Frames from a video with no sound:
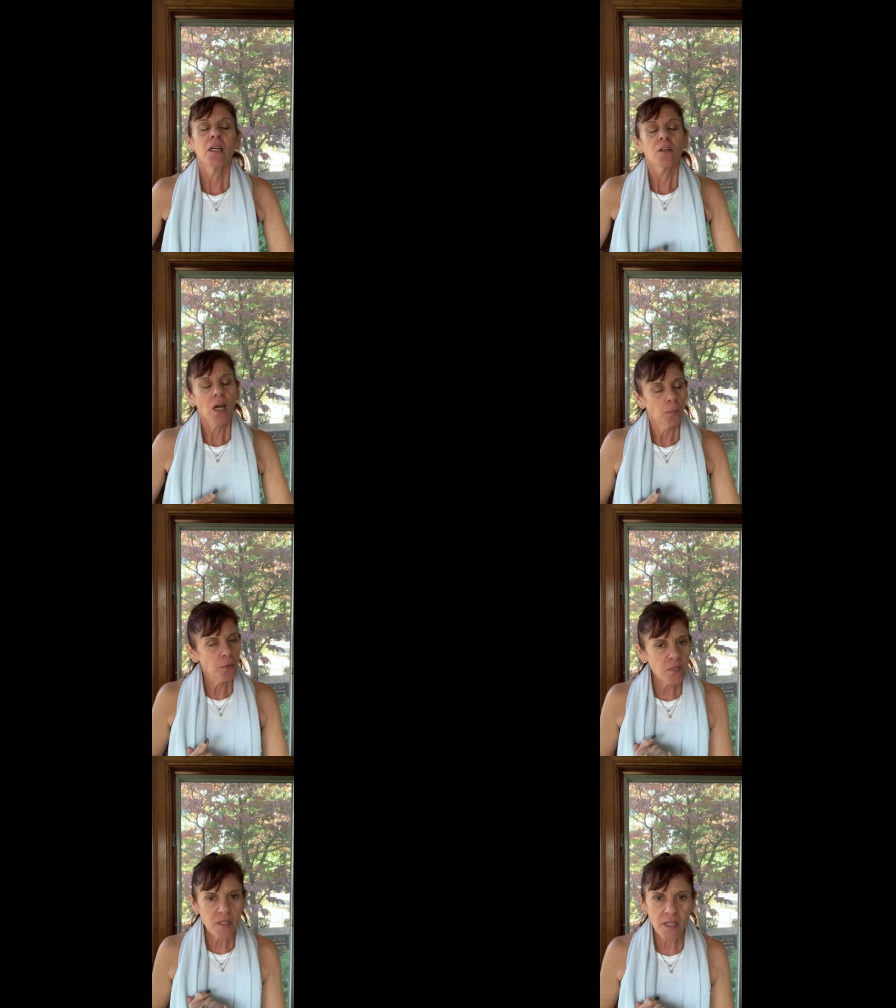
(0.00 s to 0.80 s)
A couple
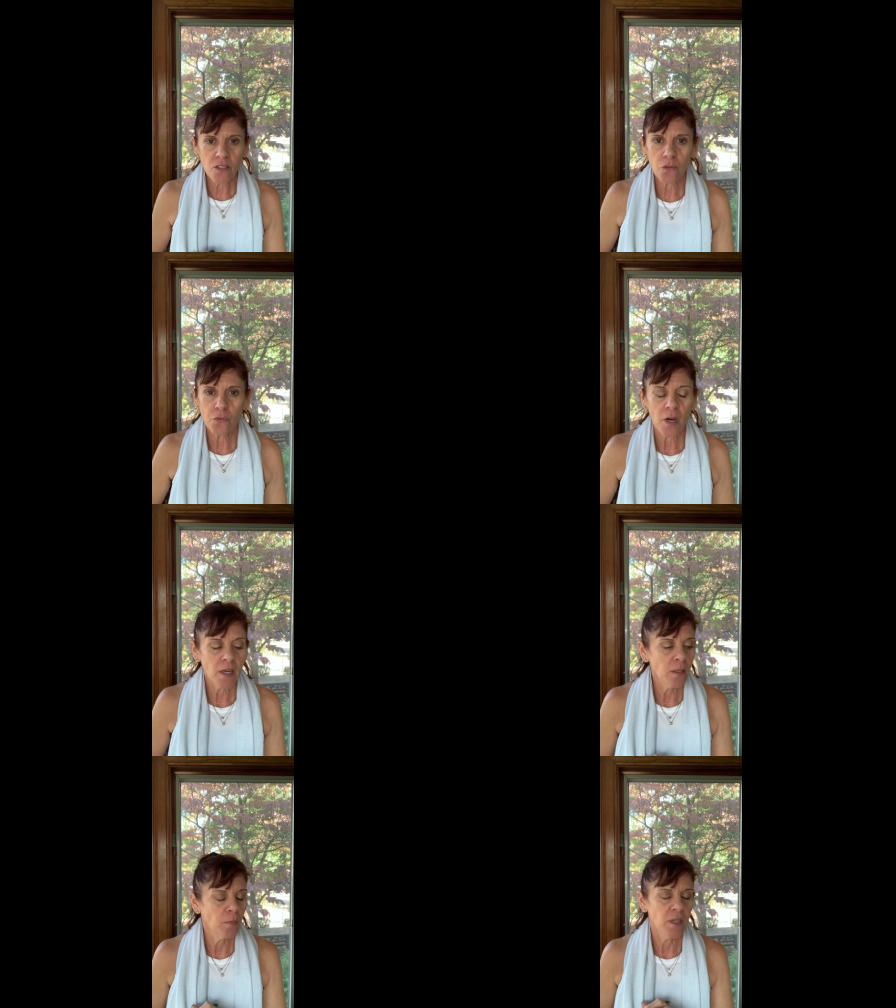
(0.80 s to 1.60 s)
of snacks are
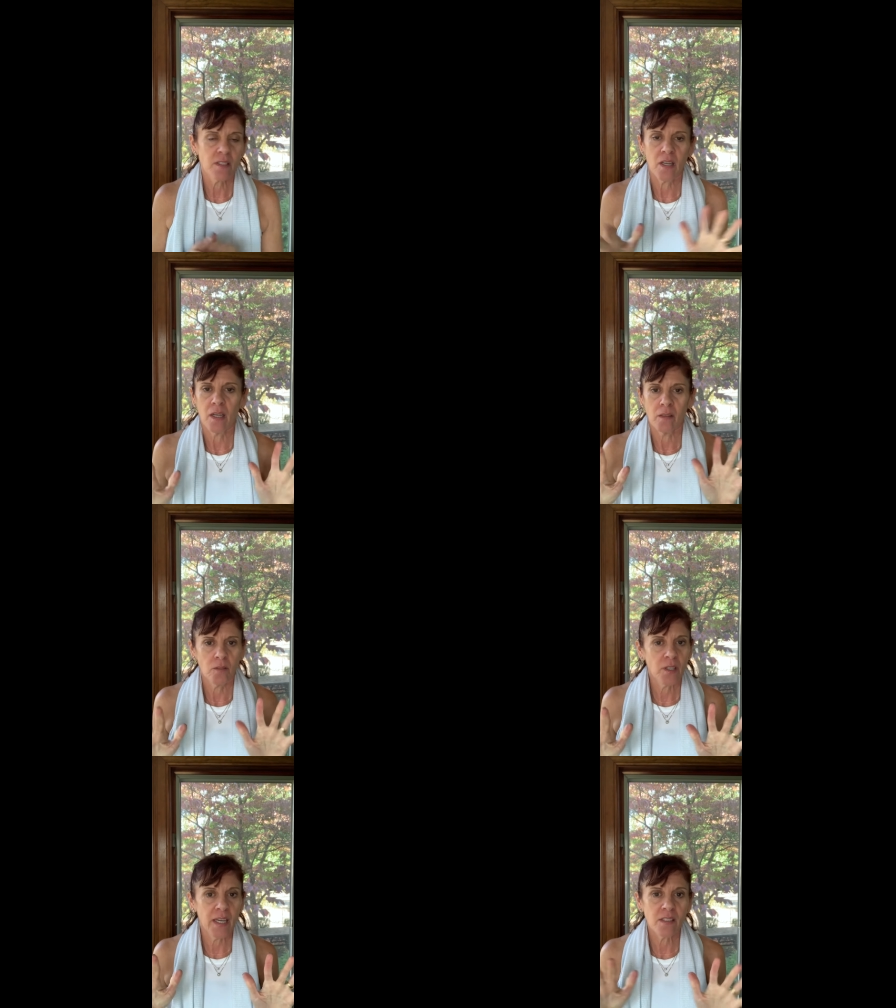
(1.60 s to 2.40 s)
fine. I'm not saying you
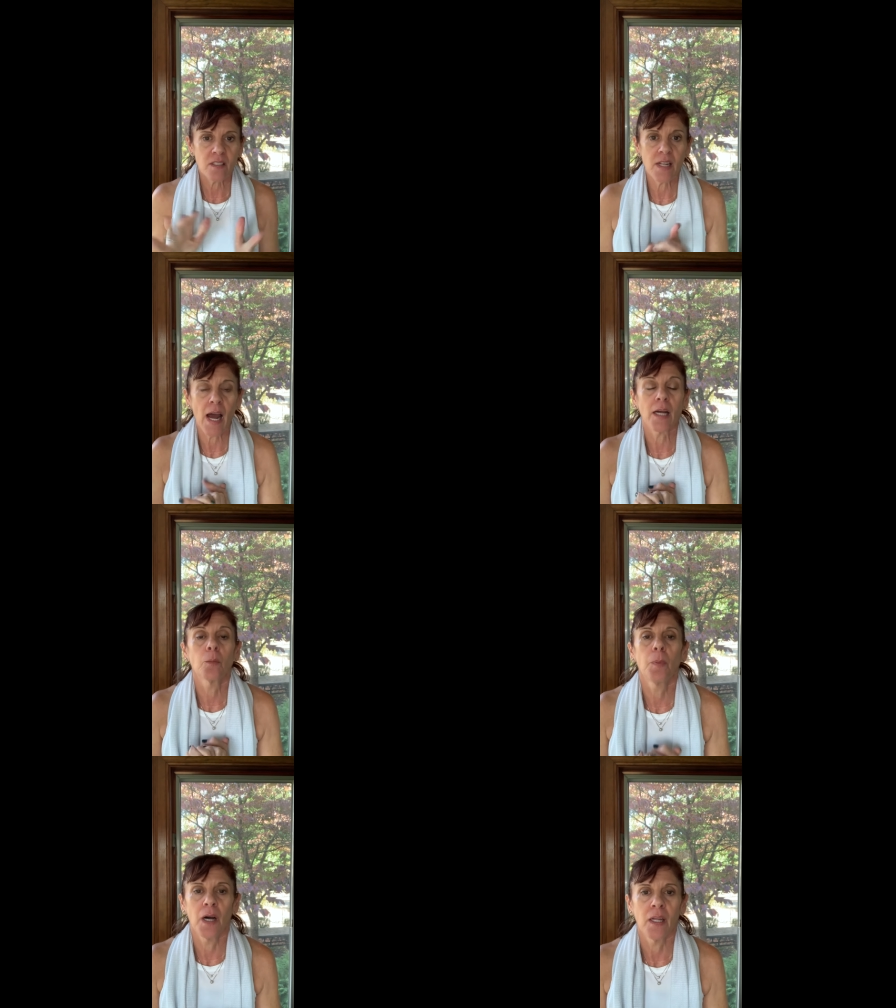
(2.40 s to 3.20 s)
can't snack,
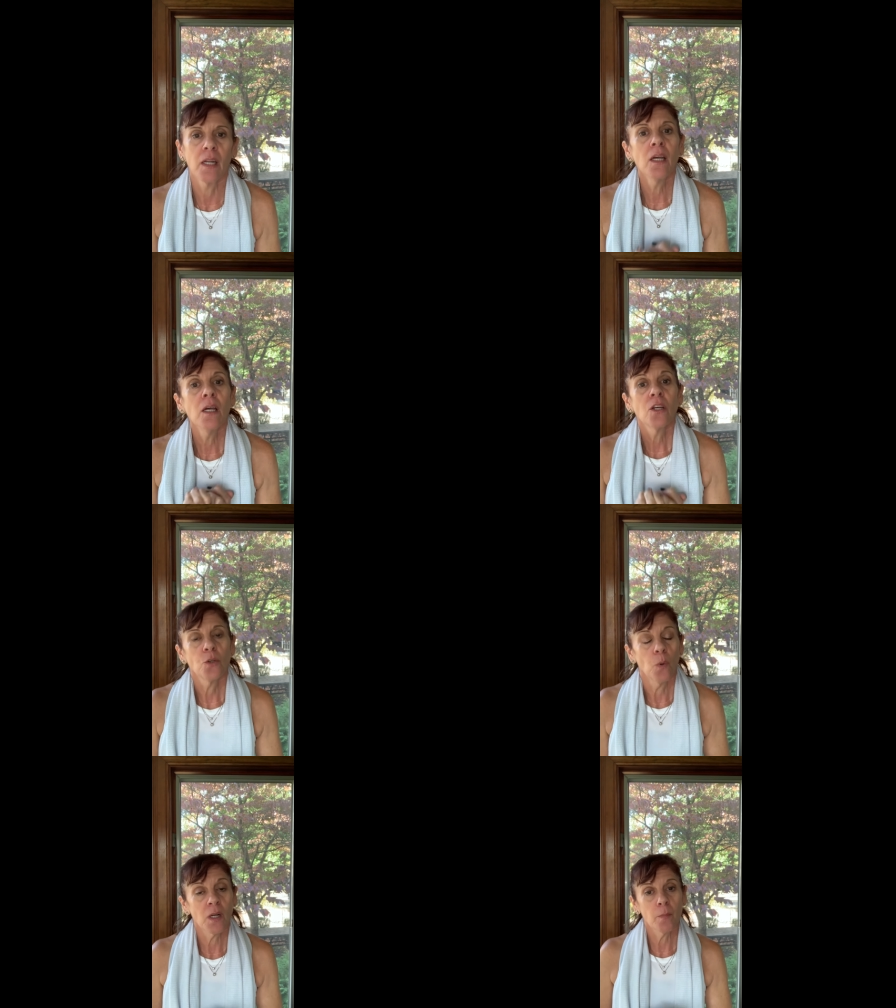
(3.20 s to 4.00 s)
but you
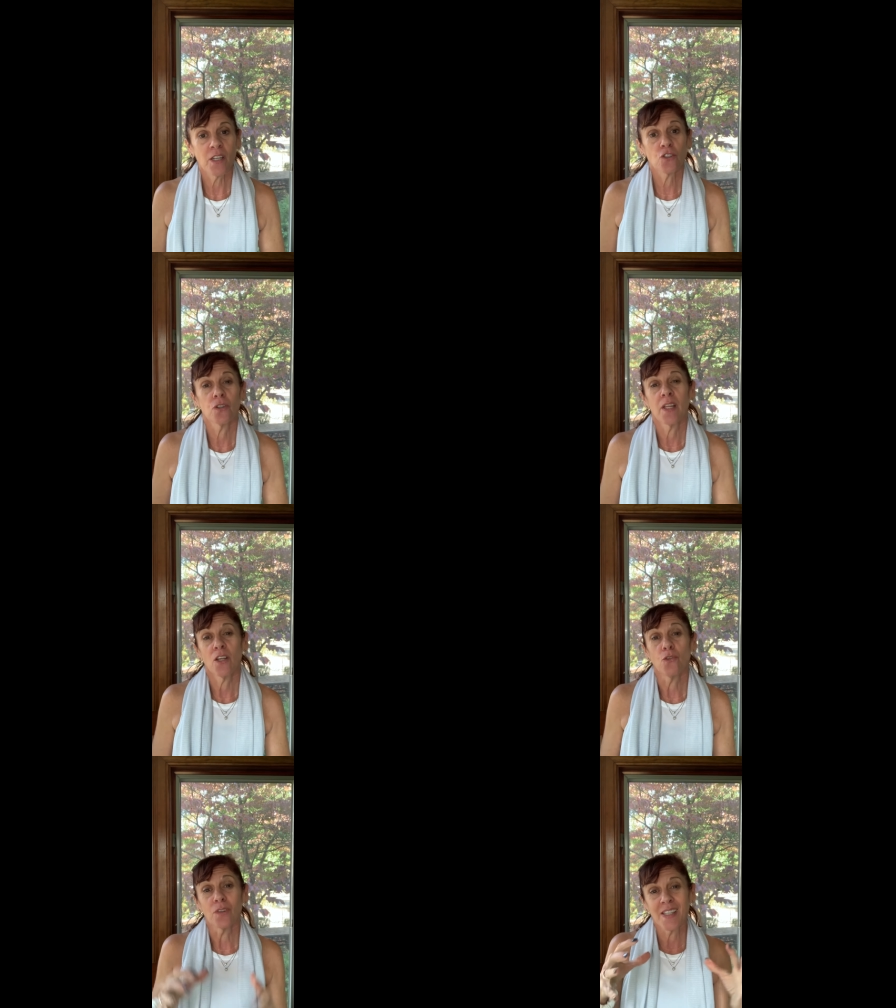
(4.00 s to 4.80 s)
want to make sure that
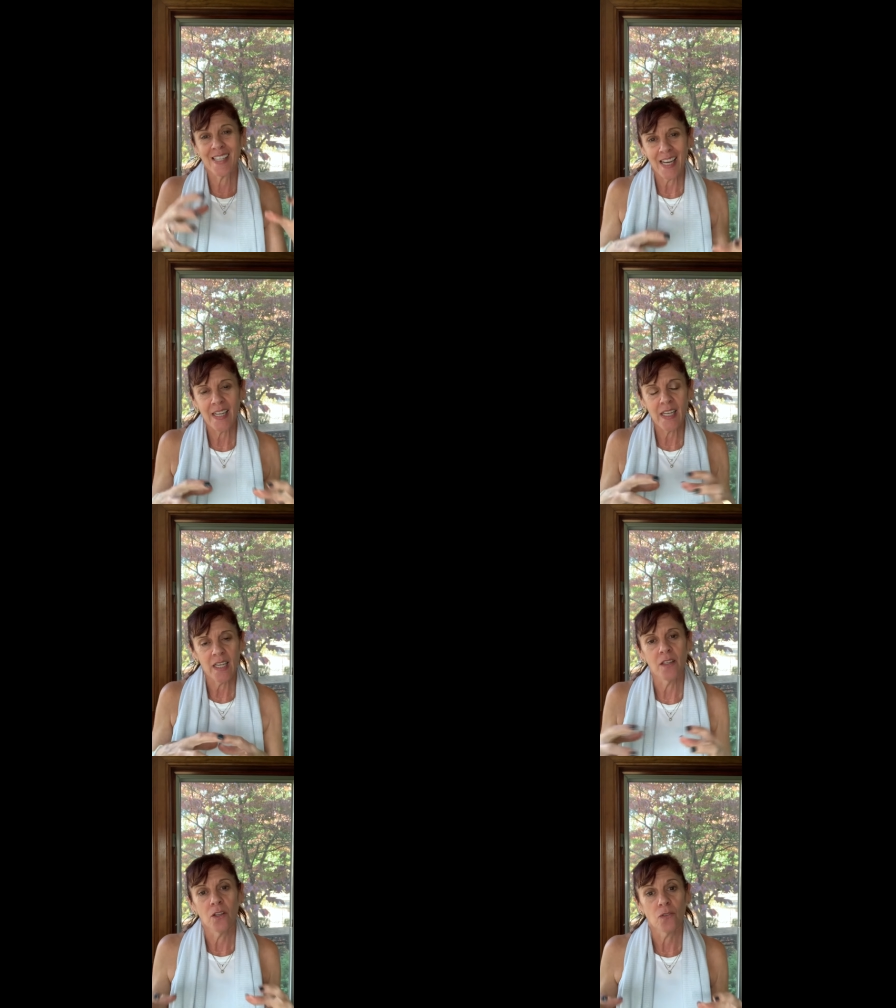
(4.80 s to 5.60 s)
you're getting
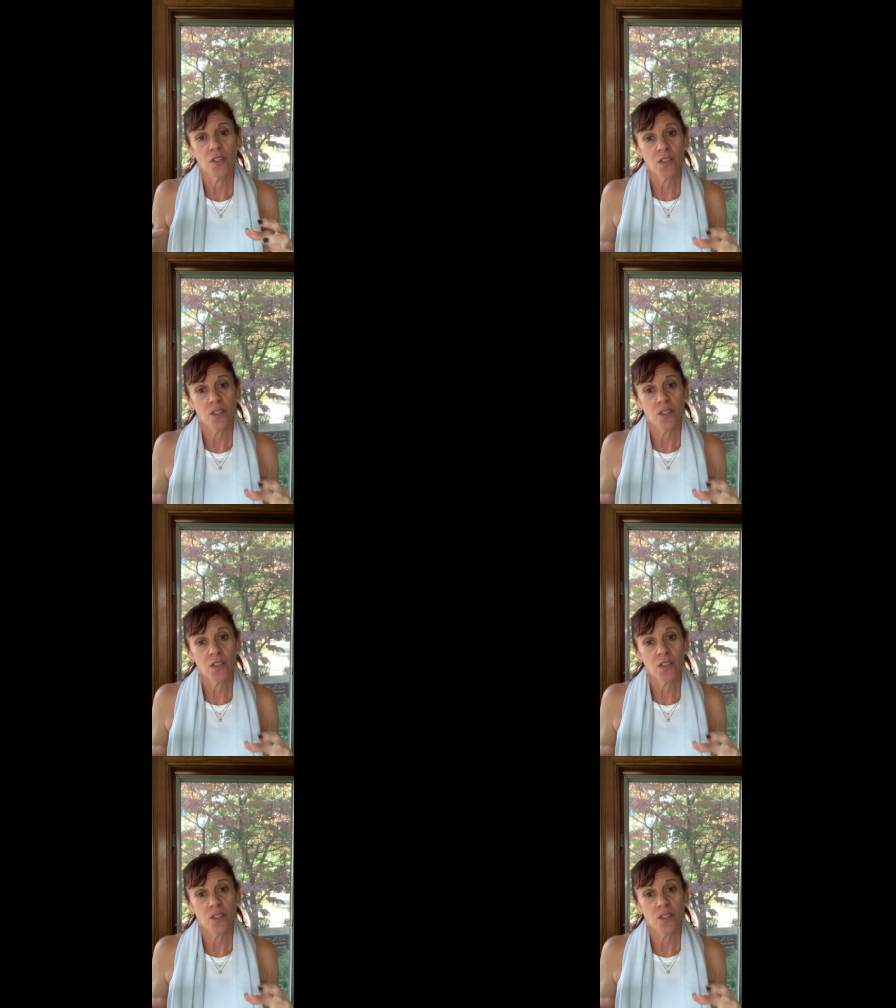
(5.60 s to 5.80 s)
in those,